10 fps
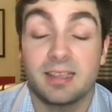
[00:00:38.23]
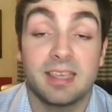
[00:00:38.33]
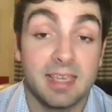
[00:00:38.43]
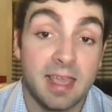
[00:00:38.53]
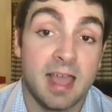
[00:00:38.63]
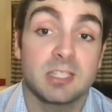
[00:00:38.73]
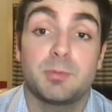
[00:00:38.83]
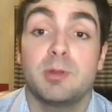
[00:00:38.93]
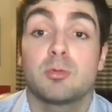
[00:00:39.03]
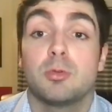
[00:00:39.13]
He has
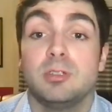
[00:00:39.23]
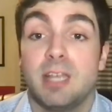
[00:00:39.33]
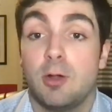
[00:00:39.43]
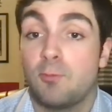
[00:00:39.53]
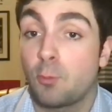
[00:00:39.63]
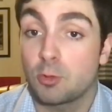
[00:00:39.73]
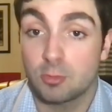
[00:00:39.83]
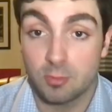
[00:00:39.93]
been ruled out for the